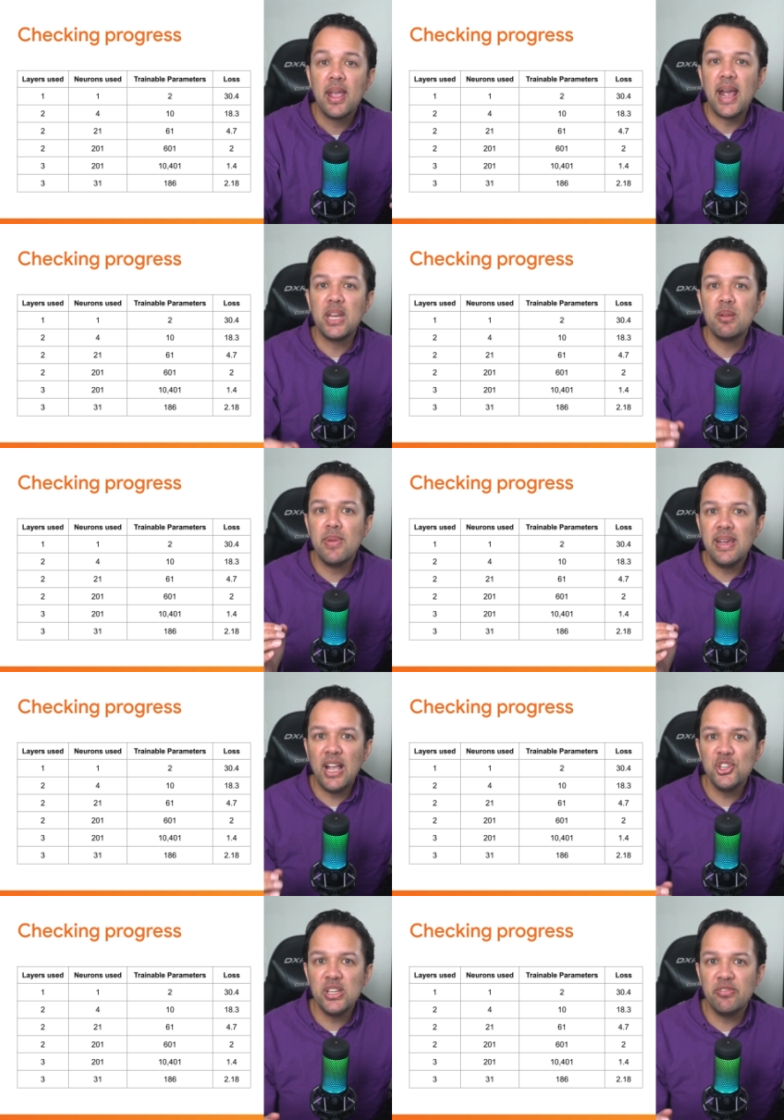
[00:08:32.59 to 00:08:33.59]
and you may
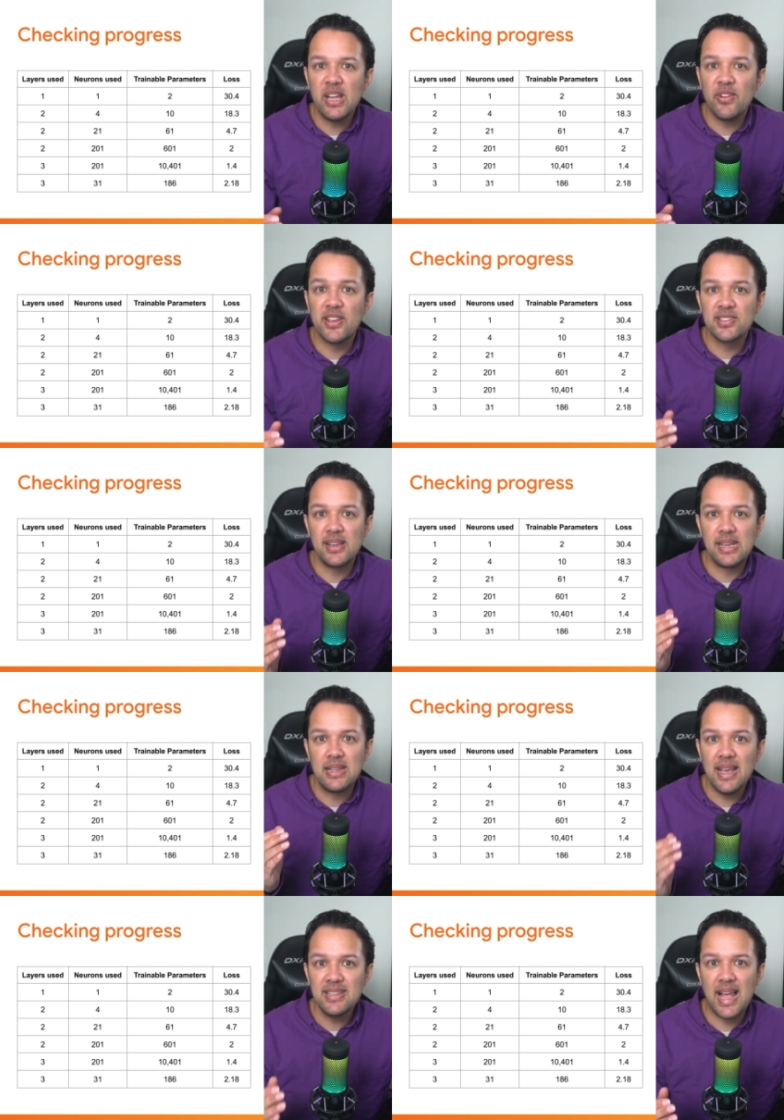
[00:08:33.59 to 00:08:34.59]
actually favor a slightly
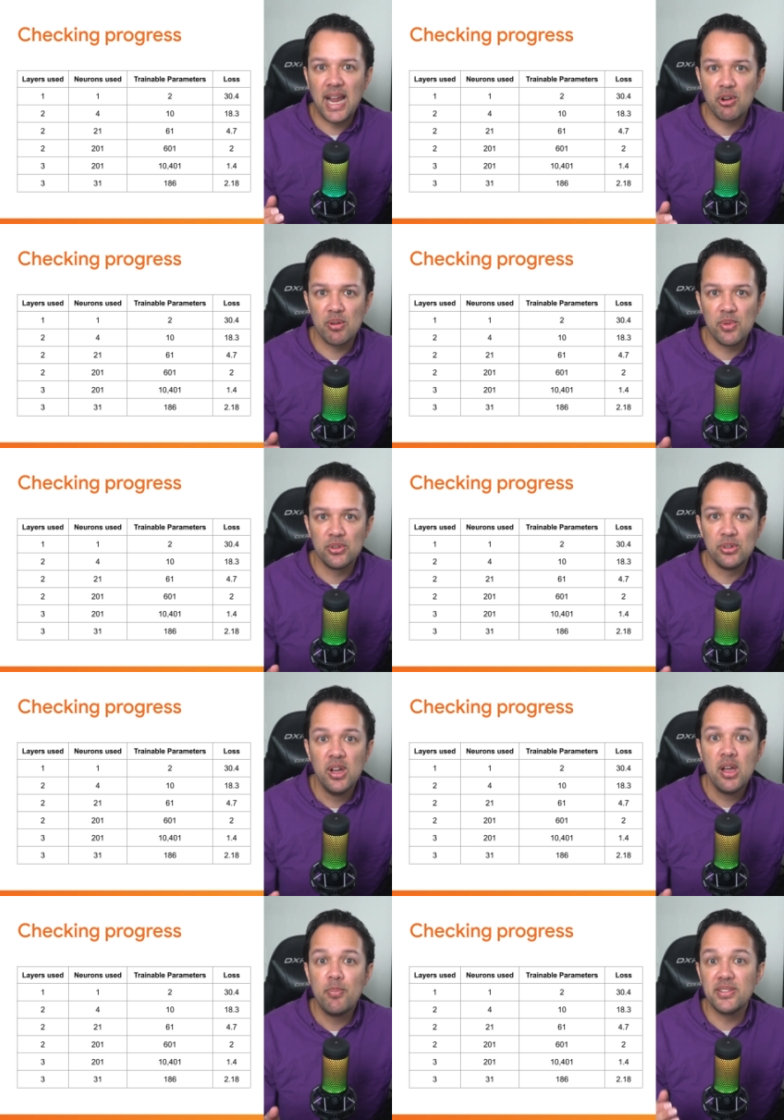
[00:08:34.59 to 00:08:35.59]
less accurate model
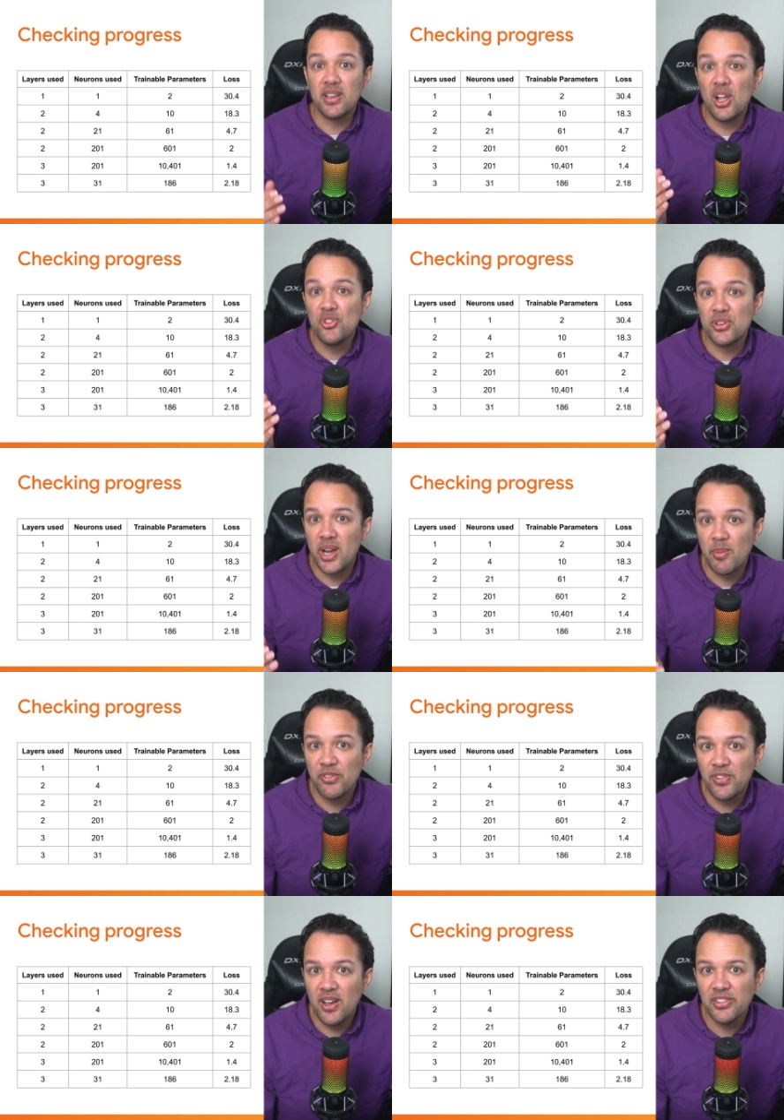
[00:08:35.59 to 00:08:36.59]
that's one hundred times
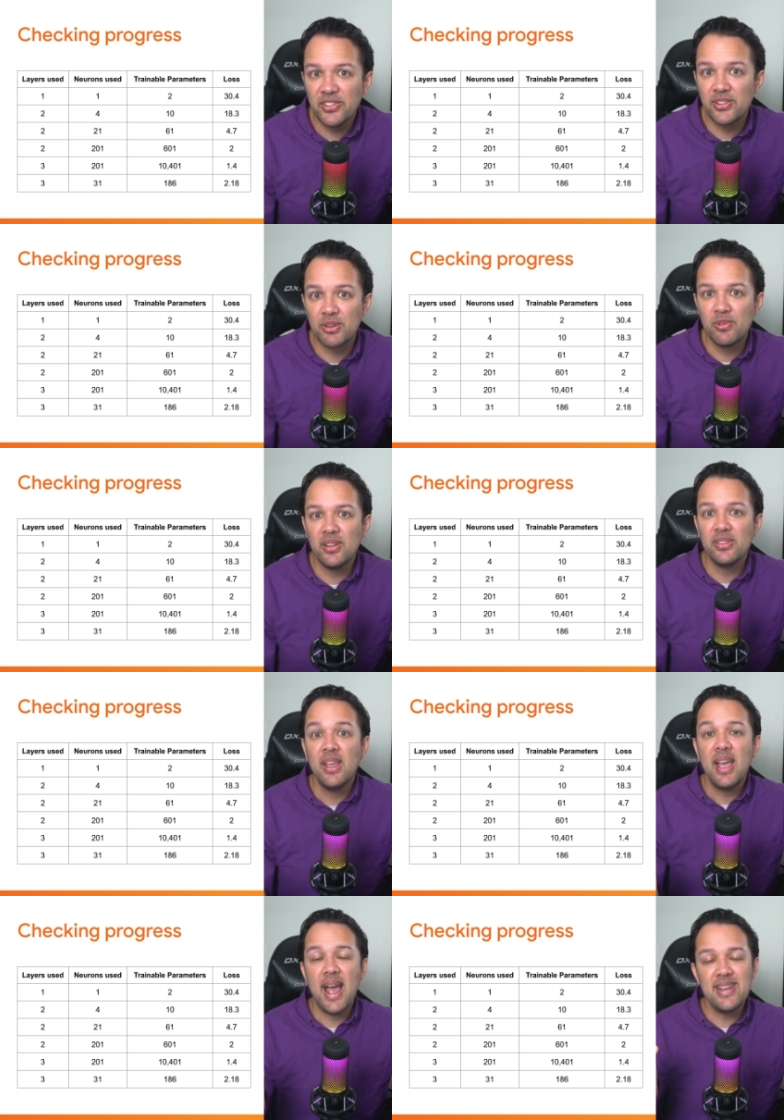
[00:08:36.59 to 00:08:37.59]
faster to run
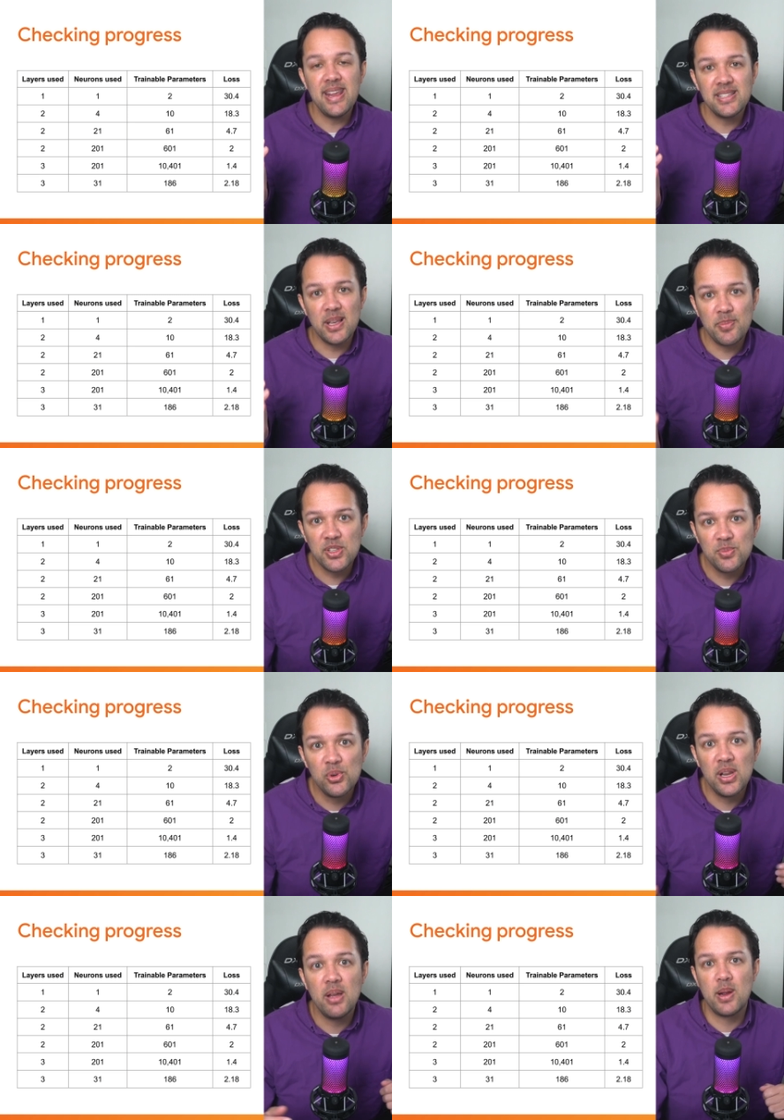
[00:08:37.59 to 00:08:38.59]
and takes up a
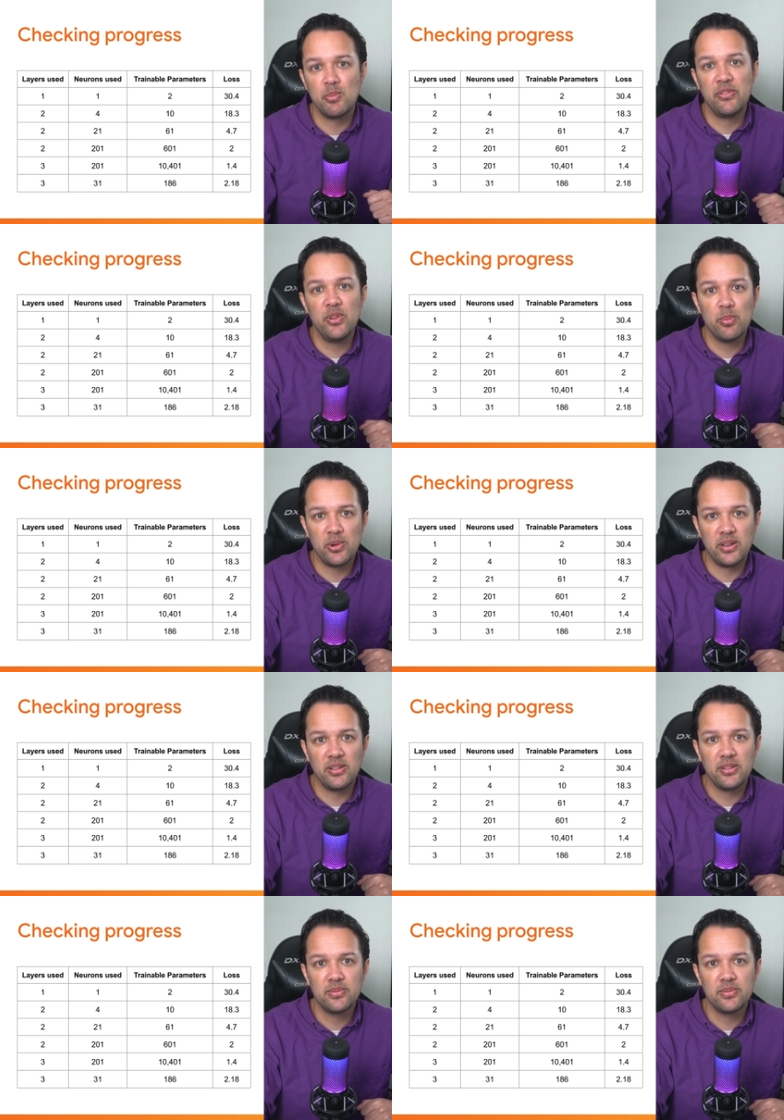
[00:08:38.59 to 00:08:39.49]
smaller memory footprint.